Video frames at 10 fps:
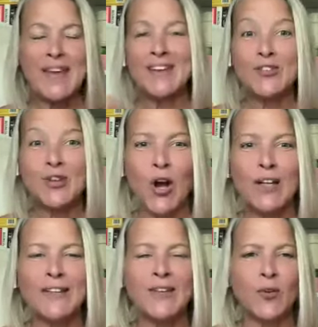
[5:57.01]
eat
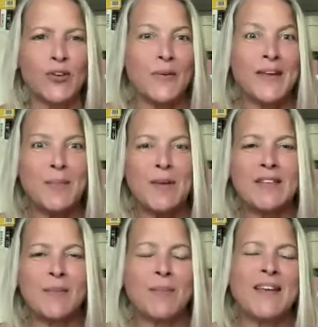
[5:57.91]
chocolate or you eat a
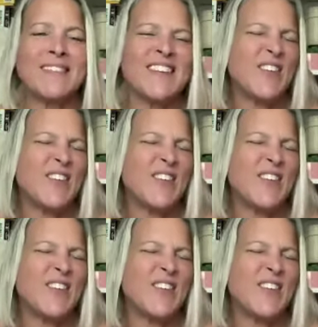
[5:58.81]
piece of pizza,